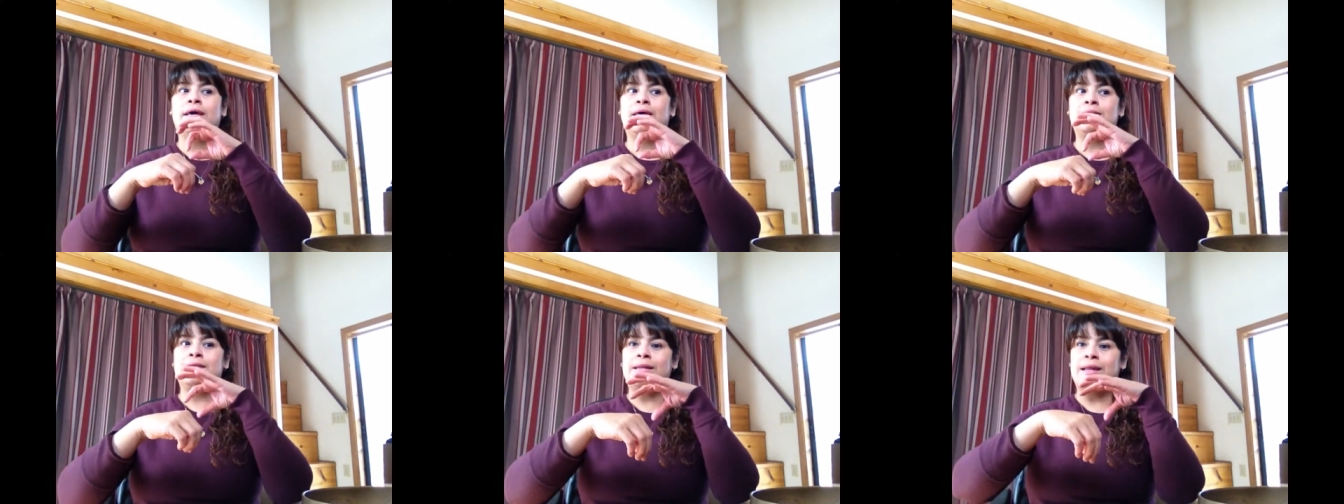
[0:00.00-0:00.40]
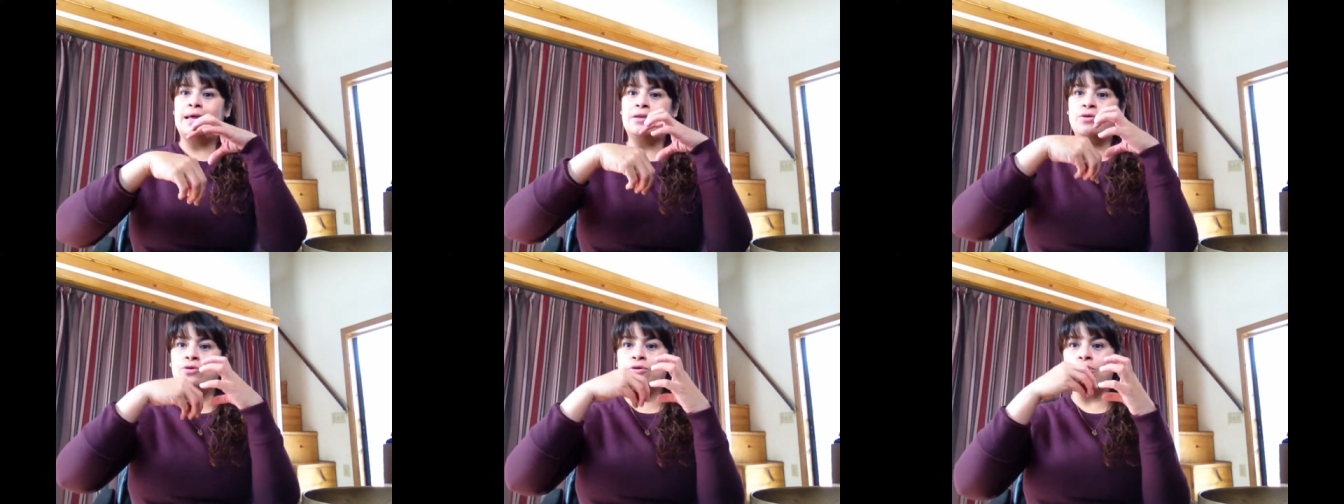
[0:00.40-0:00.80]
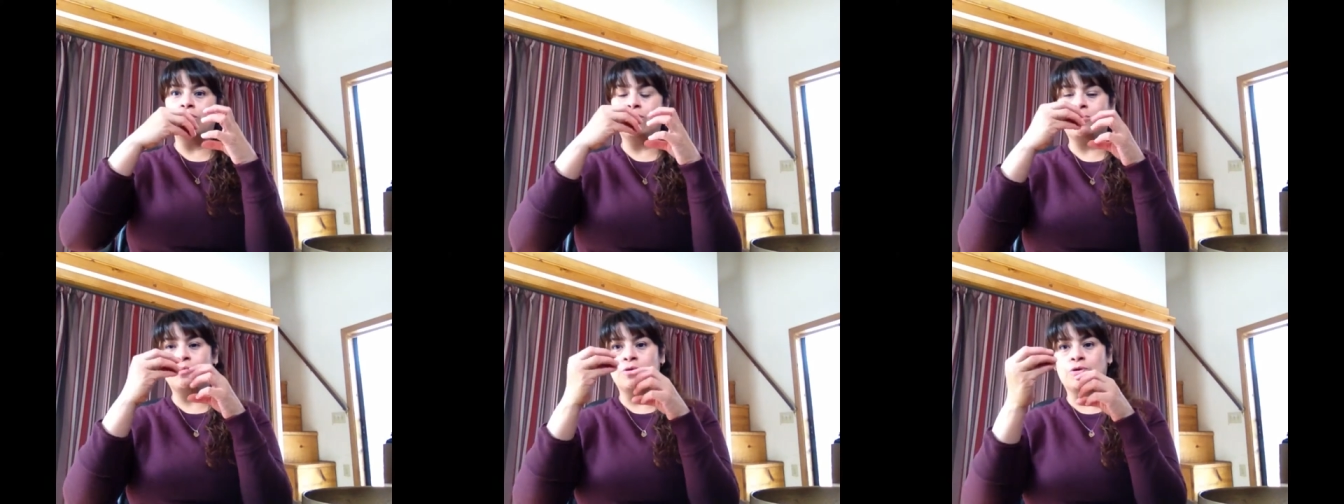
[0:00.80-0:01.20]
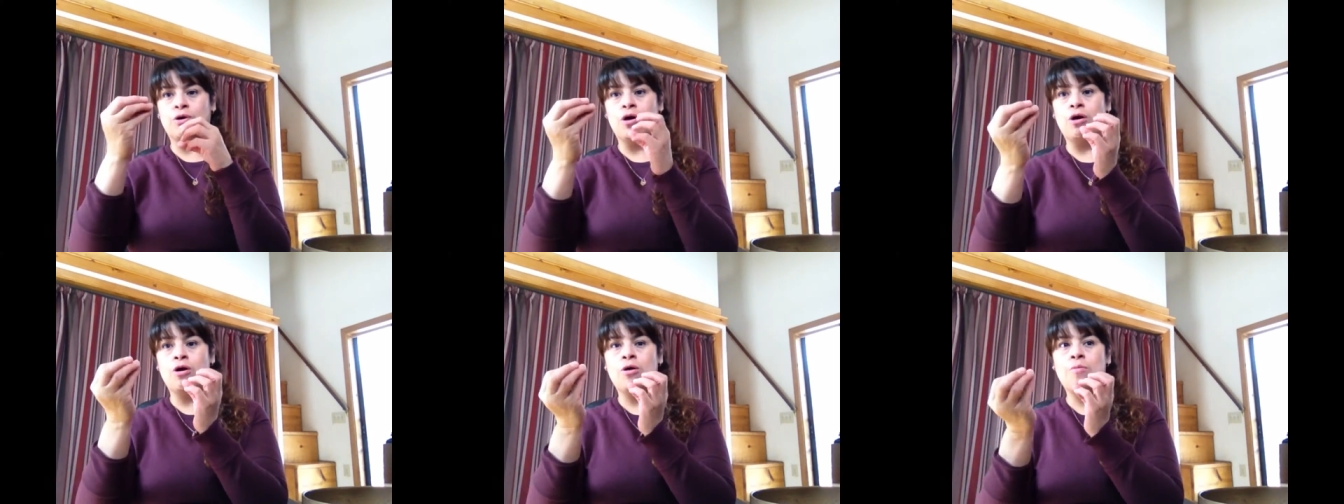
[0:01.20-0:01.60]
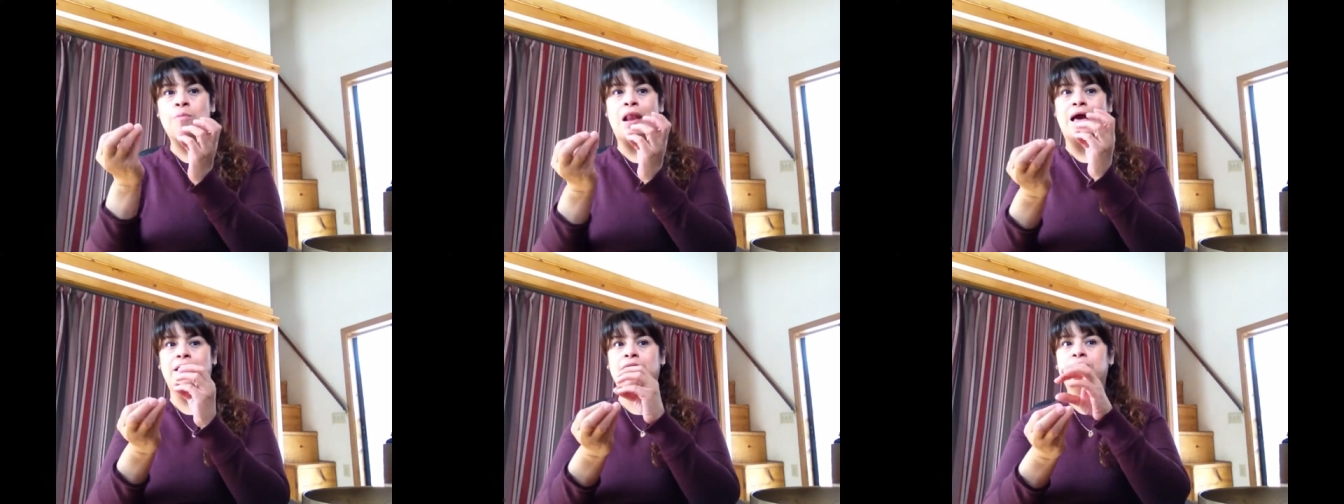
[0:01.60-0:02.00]
and then a new color will come,
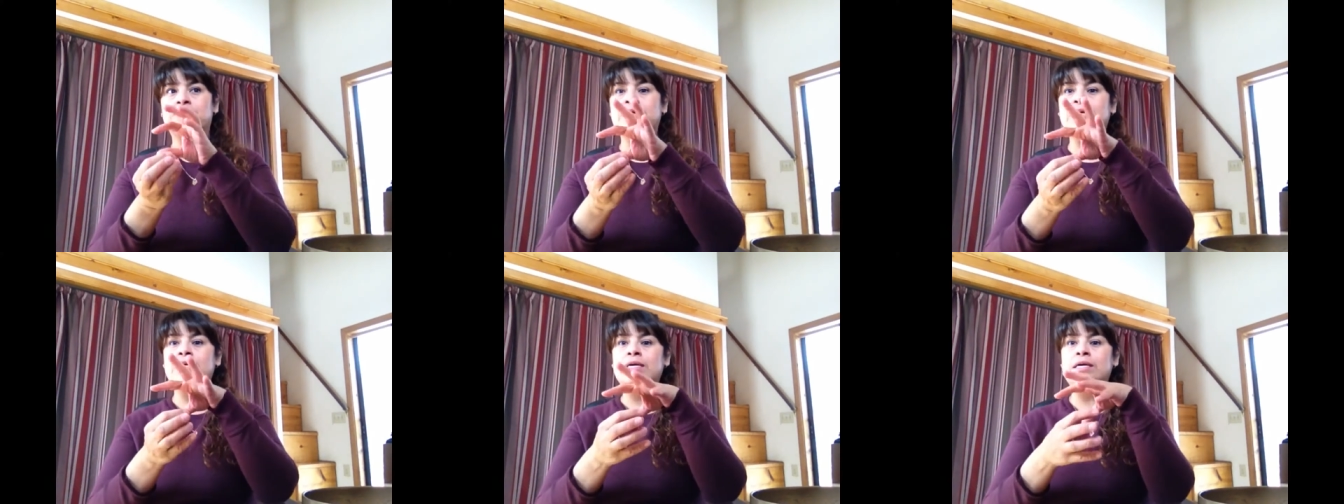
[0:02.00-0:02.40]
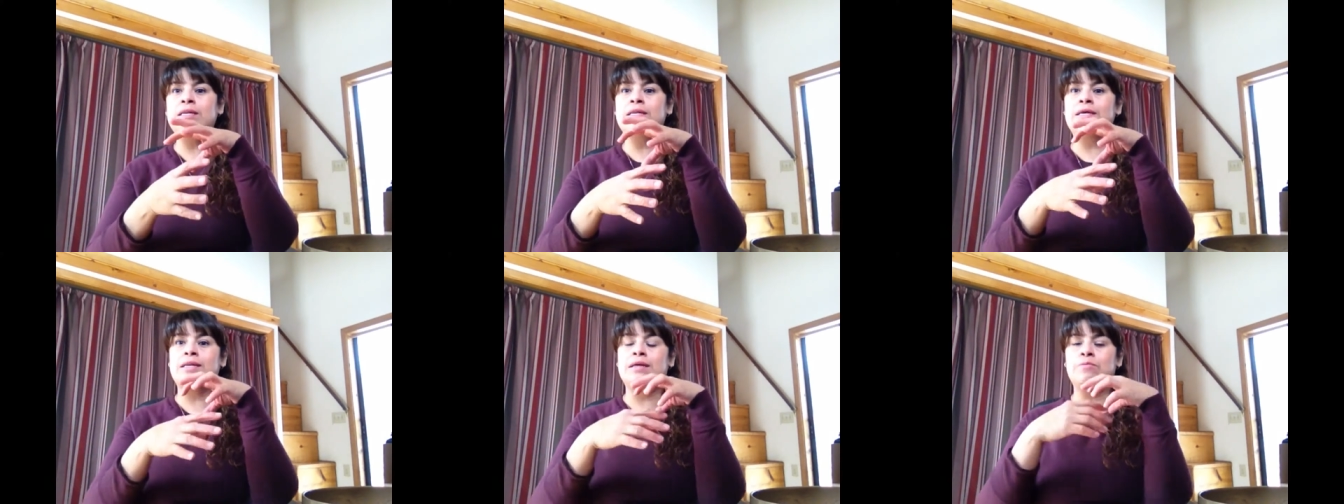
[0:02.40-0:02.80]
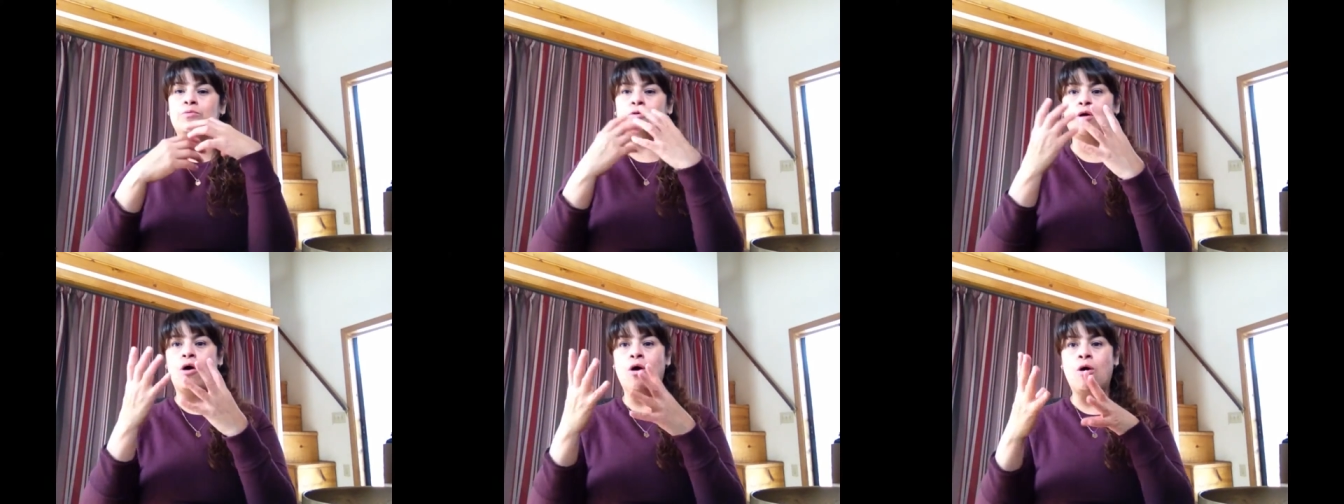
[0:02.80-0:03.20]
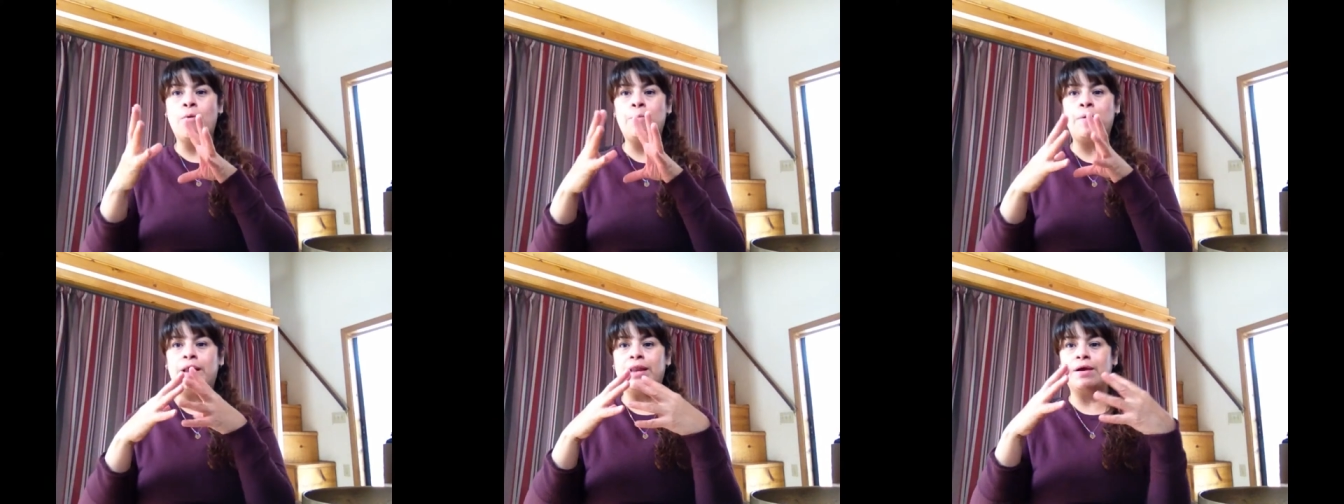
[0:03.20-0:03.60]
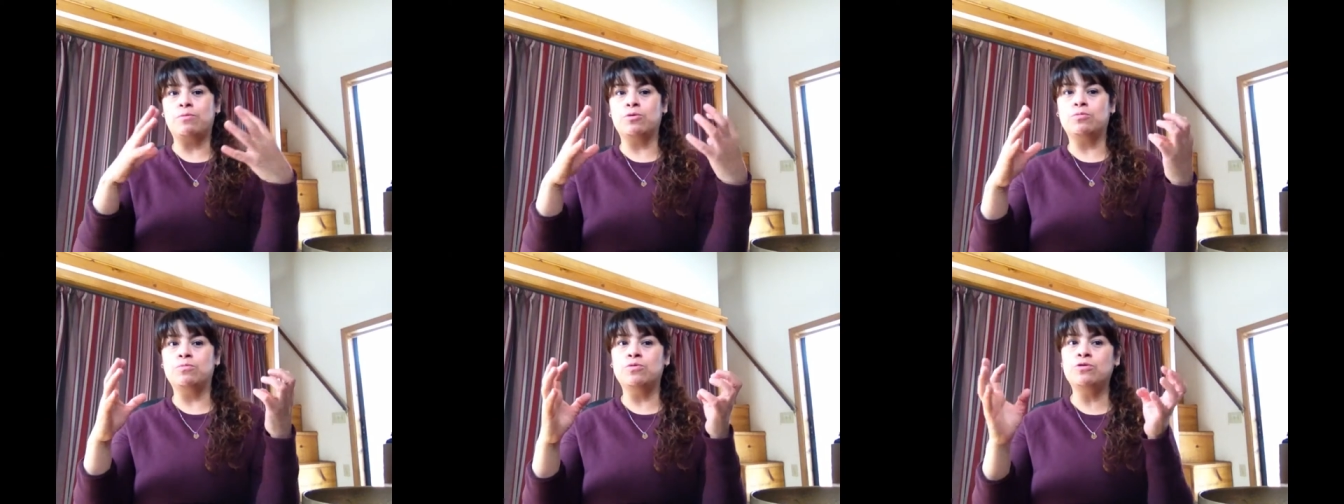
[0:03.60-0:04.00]
like green, and it will open, it
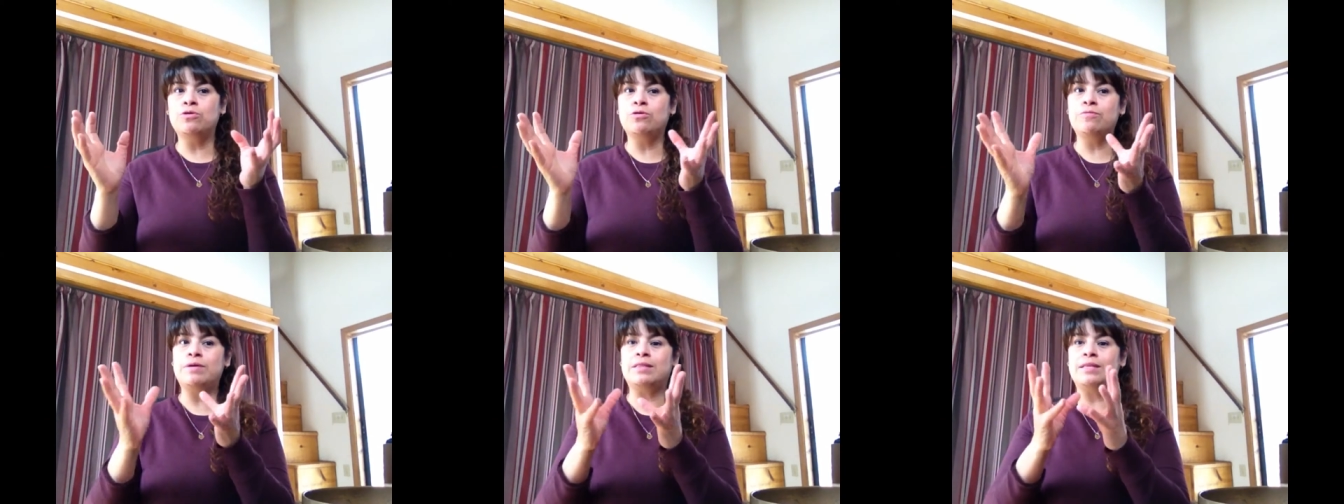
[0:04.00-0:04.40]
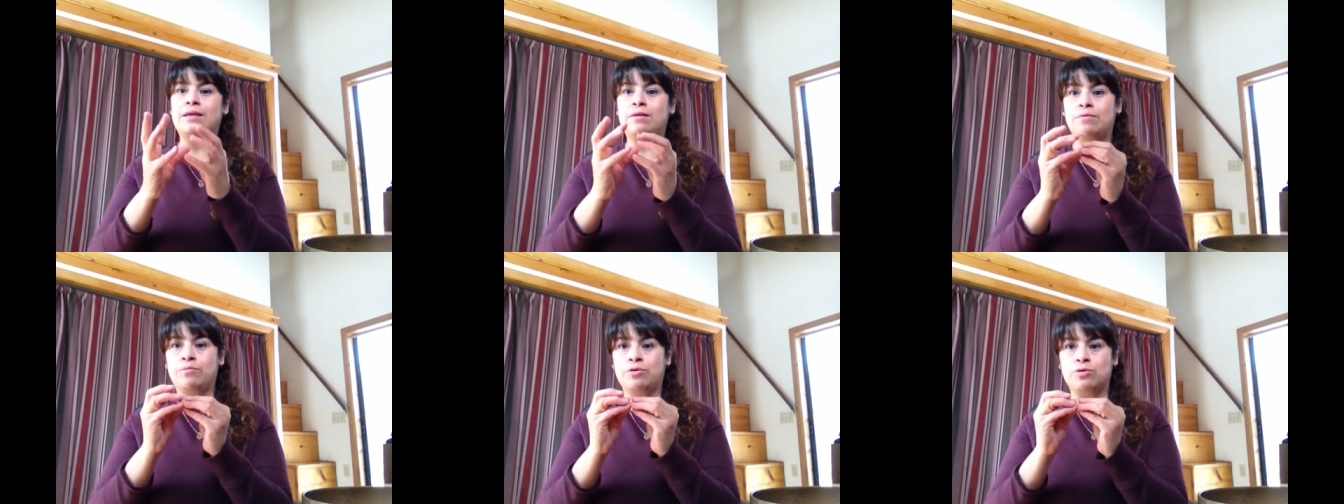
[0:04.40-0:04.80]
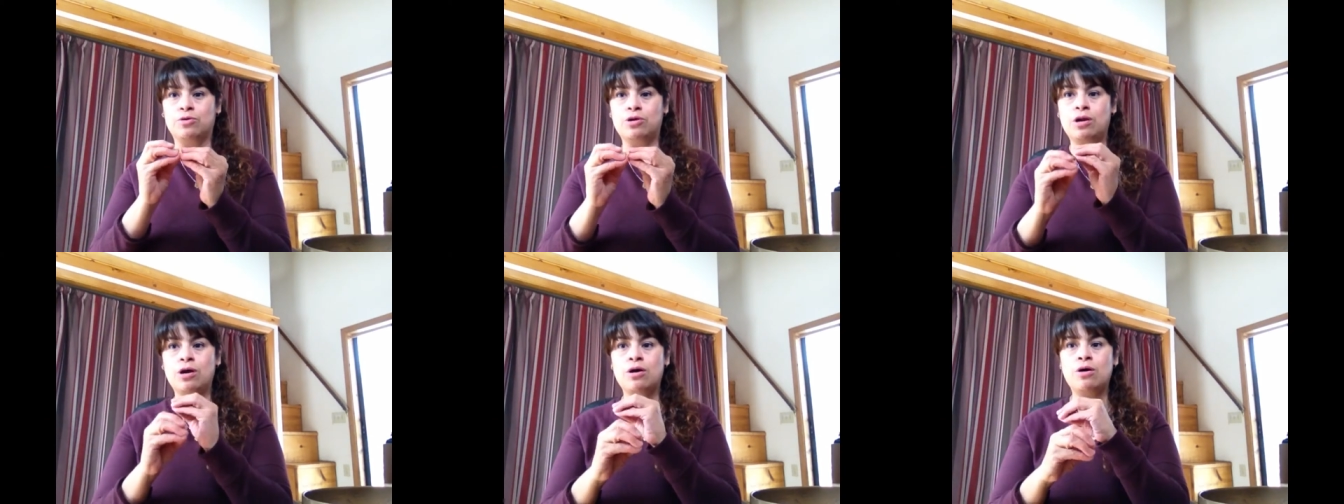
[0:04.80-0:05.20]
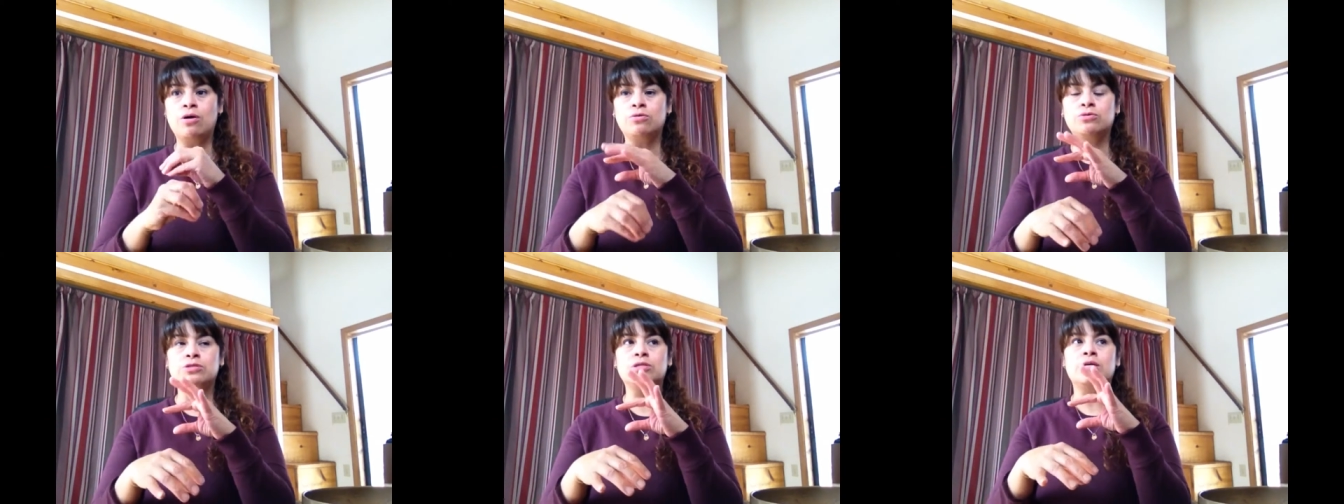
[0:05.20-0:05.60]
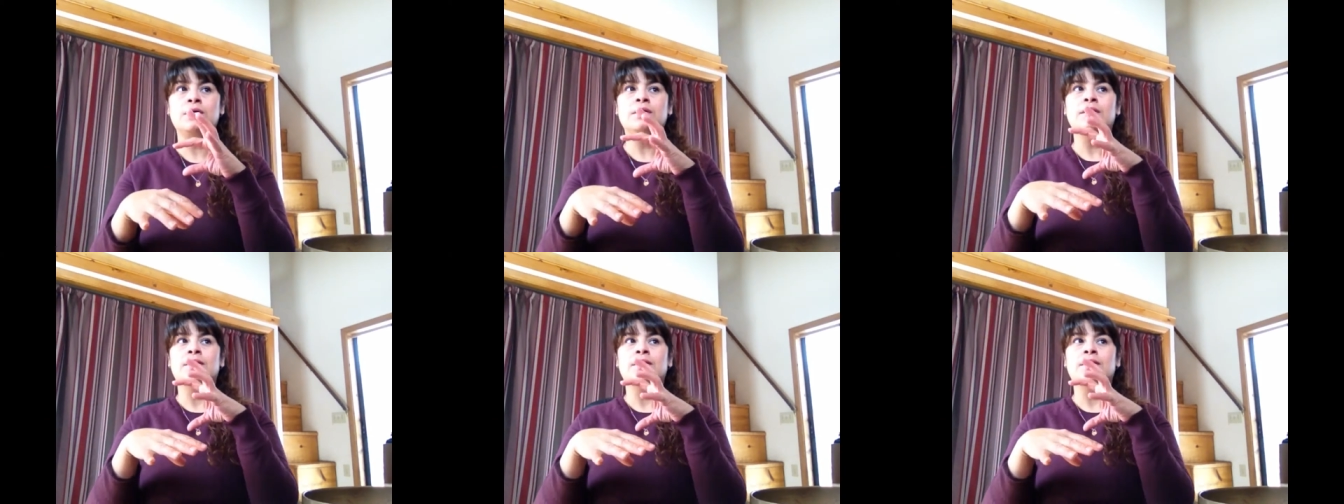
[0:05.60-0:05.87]
will move, and then it will close,